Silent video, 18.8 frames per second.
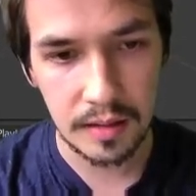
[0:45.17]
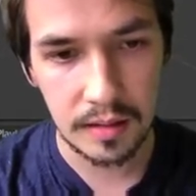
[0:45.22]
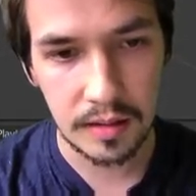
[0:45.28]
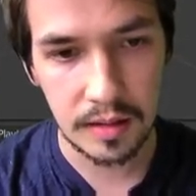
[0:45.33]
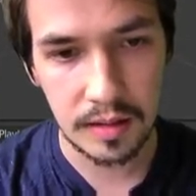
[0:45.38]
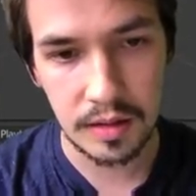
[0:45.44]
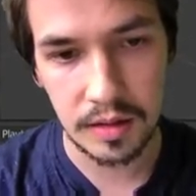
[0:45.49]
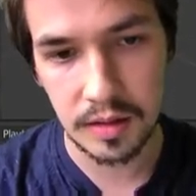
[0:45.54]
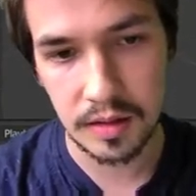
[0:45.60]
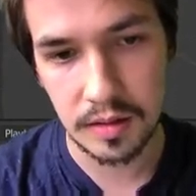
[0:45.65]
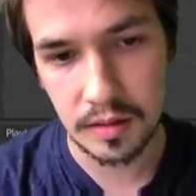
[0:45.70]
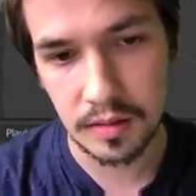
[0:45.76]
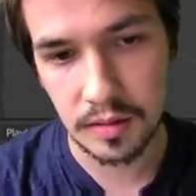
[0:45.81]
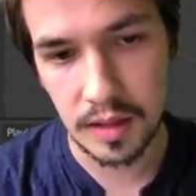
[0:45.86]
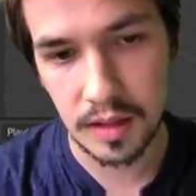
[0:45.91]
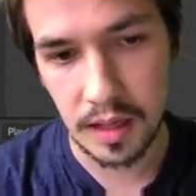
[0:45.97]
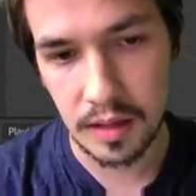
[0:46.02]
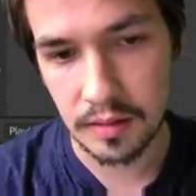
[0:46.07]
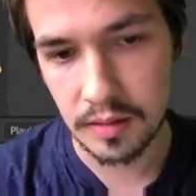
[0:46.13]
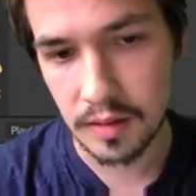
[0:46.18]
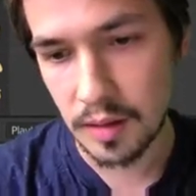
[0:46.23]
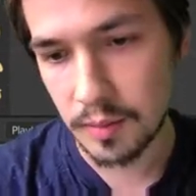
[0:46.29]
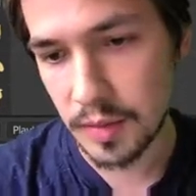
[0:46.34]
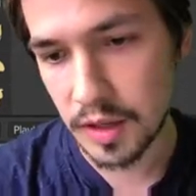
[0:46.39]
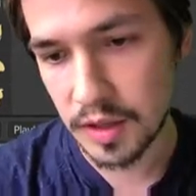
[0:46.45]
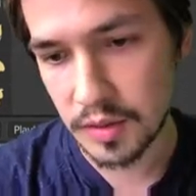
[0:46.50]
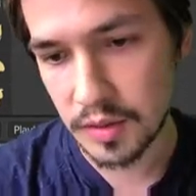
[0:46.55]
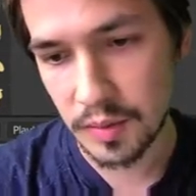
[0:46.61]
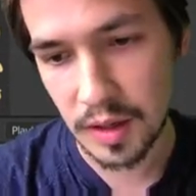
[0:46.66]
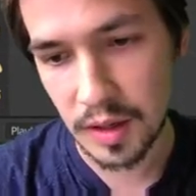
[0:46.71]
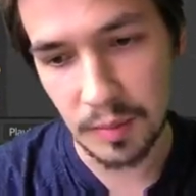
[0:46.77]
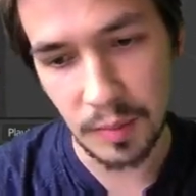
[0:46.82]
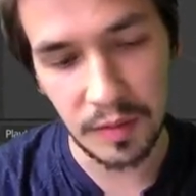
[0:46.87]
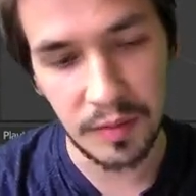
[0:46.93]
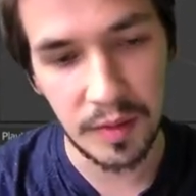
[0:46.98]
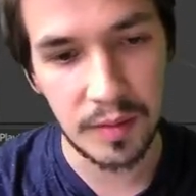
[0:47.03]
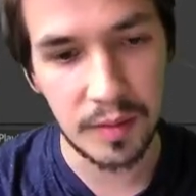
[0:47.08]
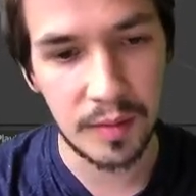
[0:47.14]
It's just yeah, best way, my
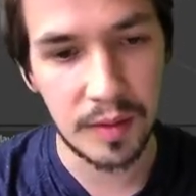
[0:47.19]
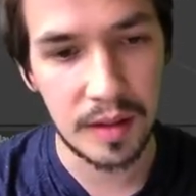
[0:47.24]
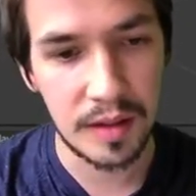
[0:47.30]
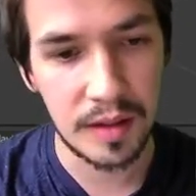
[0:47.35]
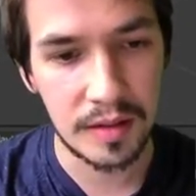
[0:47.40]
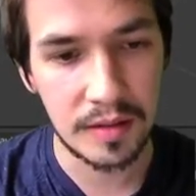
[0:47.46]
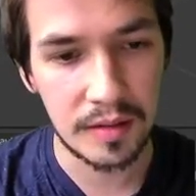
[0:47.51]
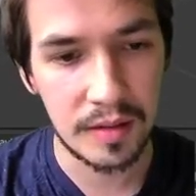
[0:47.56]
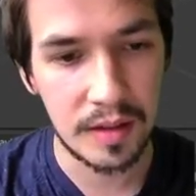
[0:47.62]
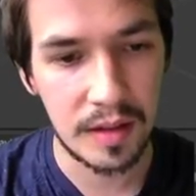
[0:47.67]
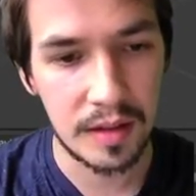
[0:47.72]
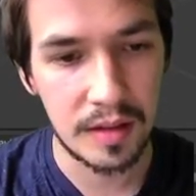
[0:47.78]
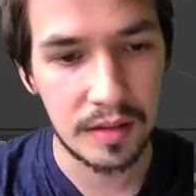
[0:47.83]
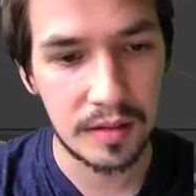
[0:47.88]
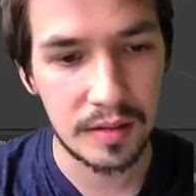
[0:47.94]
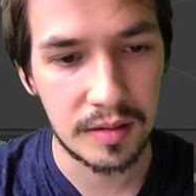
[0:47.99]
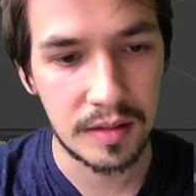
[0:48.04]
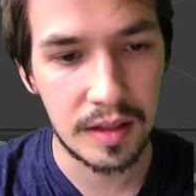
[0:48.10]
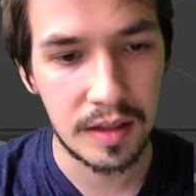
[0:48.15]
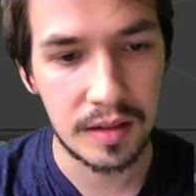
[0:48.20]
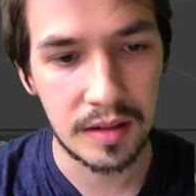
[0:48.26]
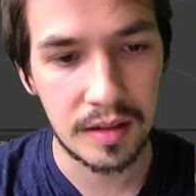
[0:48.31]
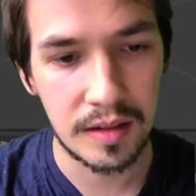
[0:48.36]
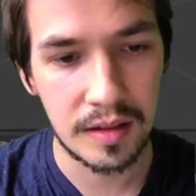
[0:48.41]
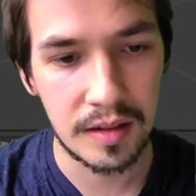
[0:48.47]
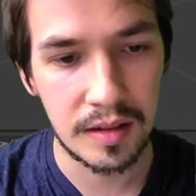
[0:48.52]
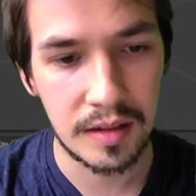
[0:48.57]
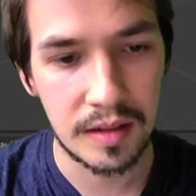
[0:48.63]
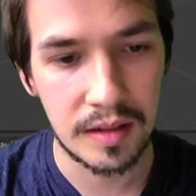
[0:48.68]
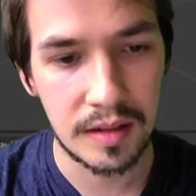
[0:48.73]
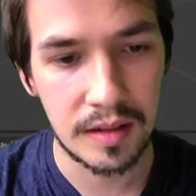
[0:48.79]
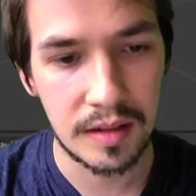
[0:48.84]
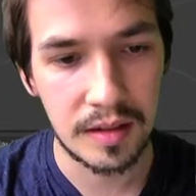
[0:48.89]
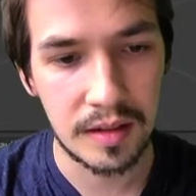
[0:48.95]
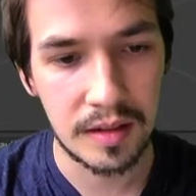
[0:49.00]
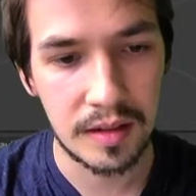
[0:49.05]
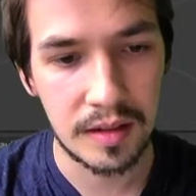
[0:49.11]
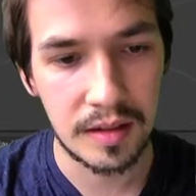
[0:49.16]
favorite way. Uh, yeah, I guess
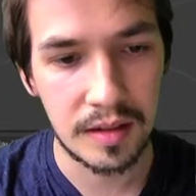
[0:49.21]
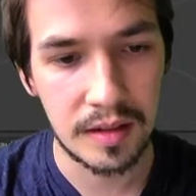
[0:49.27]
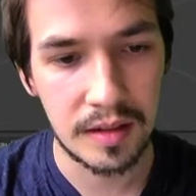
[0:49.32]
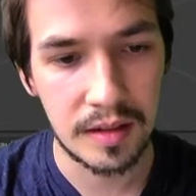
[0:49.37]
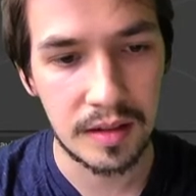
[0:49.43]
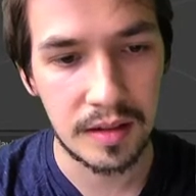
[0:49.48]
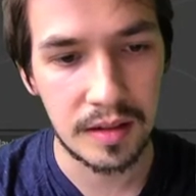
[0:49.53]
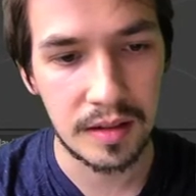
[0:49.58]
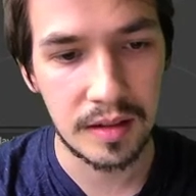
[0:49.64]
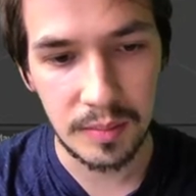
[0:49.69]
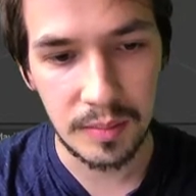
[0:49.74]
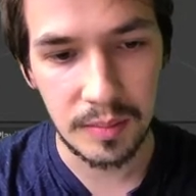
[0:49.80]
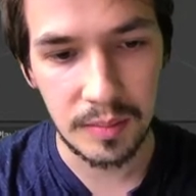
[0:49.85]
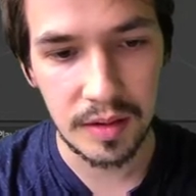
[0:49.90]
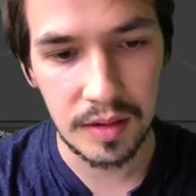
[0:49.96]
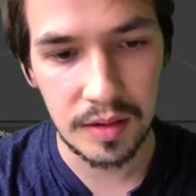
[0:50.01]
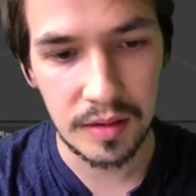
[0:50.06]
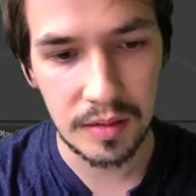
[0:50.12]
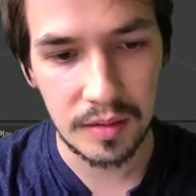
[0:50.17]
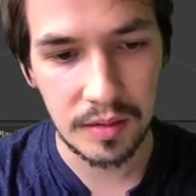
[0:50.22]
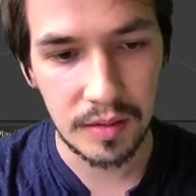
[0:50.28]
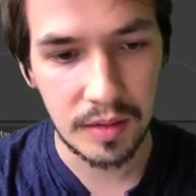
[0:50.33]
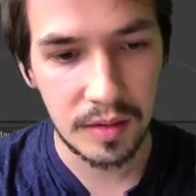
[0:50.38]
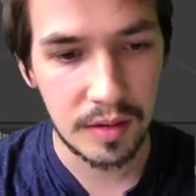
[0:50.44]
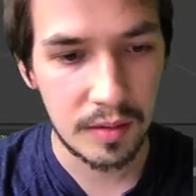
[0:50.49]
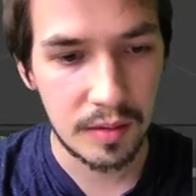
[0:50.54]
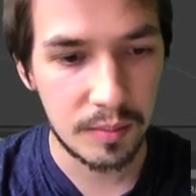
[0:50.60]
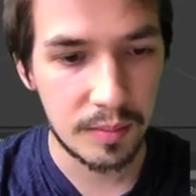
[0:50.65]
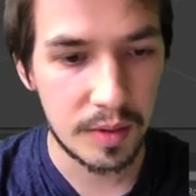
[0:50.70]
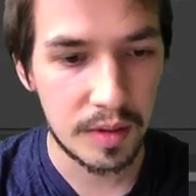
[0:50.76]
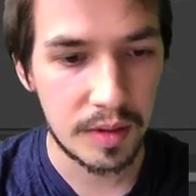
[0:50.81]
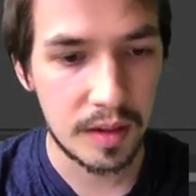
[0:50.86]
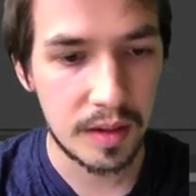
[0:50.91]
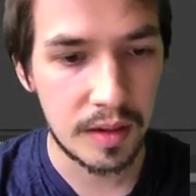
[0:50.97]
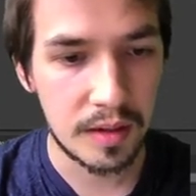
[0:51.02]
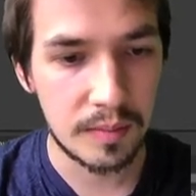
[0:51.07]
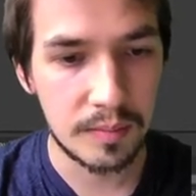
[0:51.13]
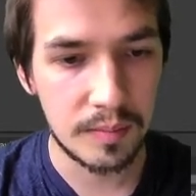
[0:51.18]
it's all my opinion, but
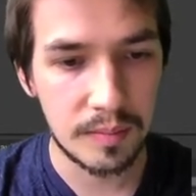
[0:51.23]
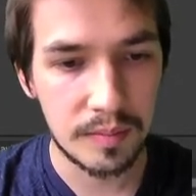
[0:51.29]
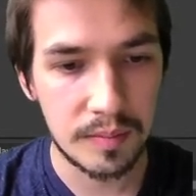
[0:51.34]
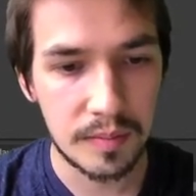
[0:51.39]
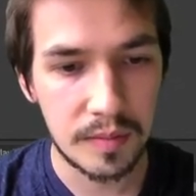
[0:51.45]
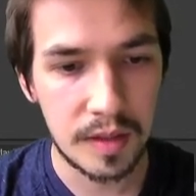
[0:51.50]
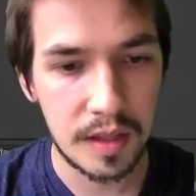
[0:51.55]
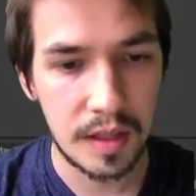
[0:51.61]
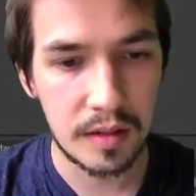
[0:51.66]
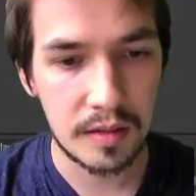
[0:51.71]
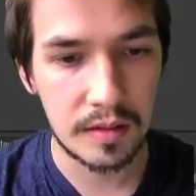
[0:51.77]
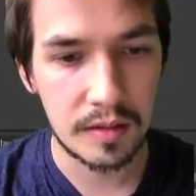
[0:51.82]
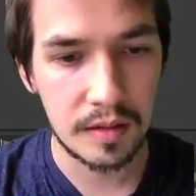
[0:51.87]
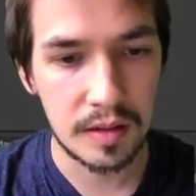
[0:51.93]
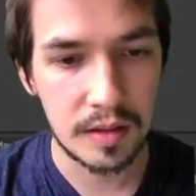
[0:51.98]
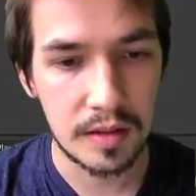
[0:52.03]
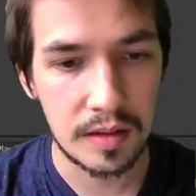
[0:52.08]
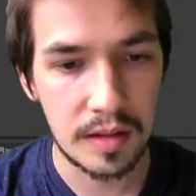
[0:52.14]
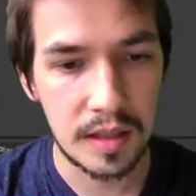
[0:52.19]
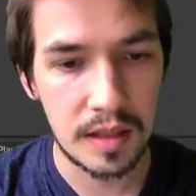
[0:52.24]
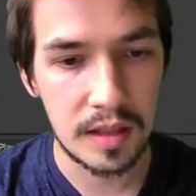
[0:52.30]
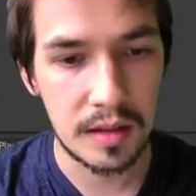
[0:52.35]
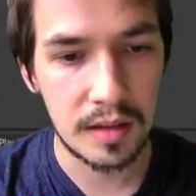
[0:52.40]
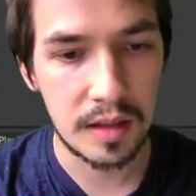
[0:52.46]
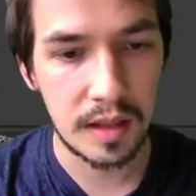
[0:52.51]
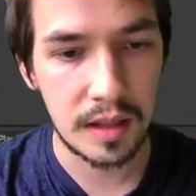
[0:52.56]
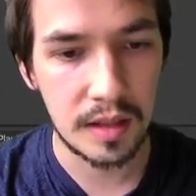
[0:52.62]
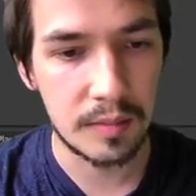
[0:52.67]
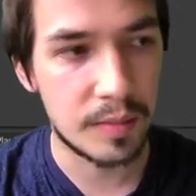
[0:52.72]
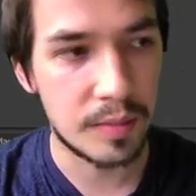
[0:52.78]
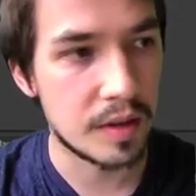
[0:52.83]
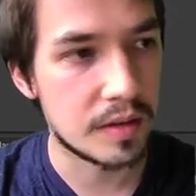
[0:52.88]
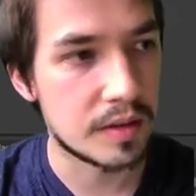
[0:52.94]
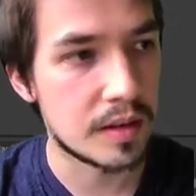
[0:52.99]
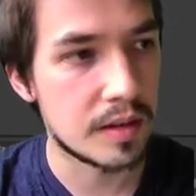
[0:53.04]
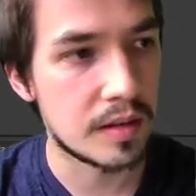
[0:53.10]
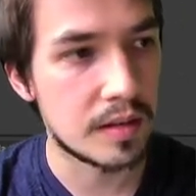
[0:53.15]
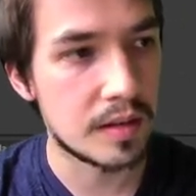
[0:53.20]
um, yeah, you can see like compared
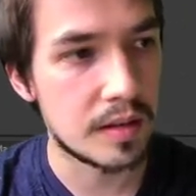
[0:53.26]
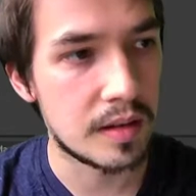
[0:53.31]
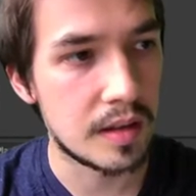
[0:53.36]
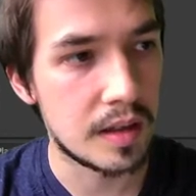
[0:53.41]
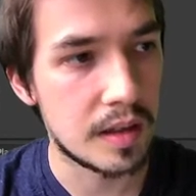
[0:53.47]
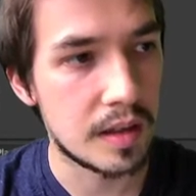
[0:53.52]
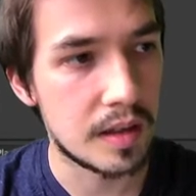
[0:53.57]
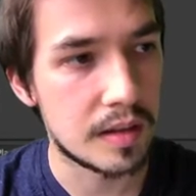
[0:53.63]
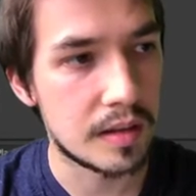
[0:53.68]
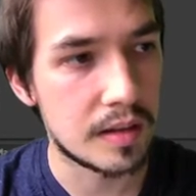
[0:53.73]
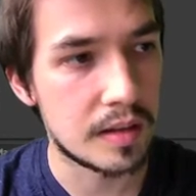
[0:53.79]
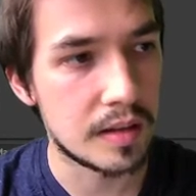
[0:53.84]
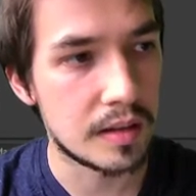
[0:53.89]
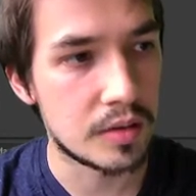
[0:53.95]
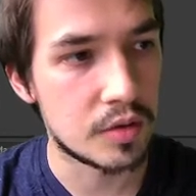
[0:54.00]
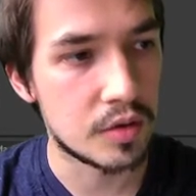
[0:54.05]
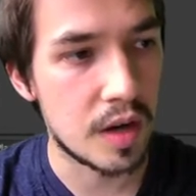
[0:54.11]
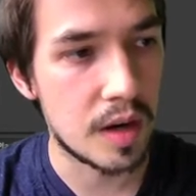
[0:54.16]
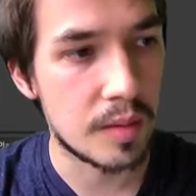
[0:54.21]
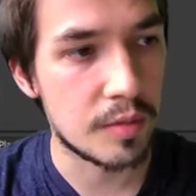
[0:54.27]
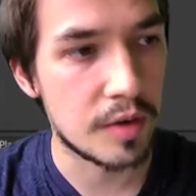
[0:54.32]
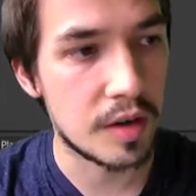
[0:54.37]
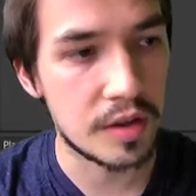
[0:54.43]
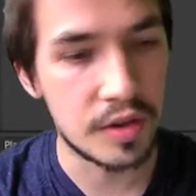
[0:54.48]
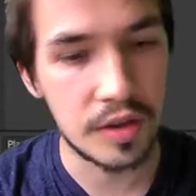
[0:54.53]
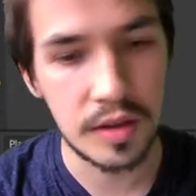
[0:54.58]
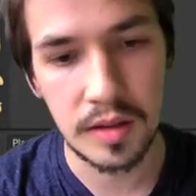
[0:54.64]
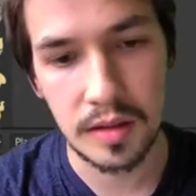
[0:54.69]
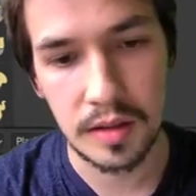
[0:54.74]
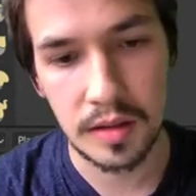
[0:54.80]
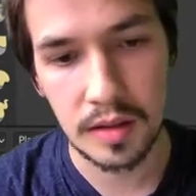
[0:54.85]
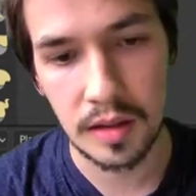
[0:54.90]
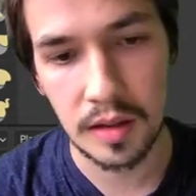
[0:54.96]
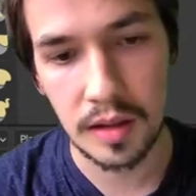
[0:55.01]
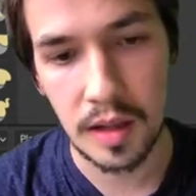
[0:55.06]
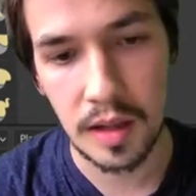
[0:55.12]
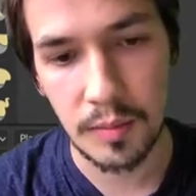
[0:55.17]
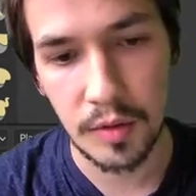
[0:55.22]
to the, uh, this dry brush, it's a
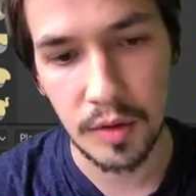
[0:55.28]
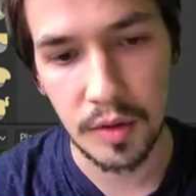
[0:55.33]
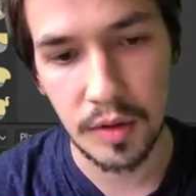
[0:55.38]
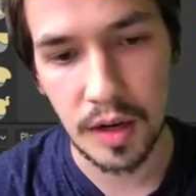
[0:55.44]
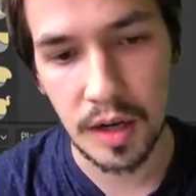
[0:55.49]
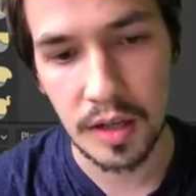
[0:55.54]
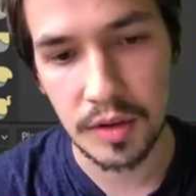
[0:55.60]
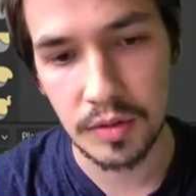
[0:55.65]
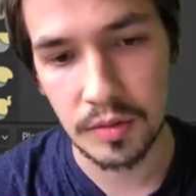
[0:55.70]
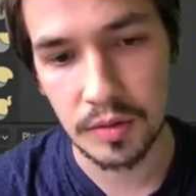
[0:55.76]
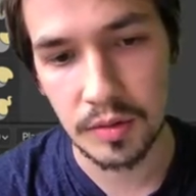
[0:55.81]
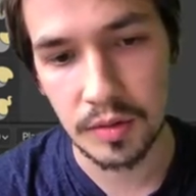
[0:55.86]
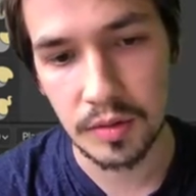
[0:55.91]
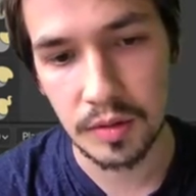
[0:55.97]
lot more gradual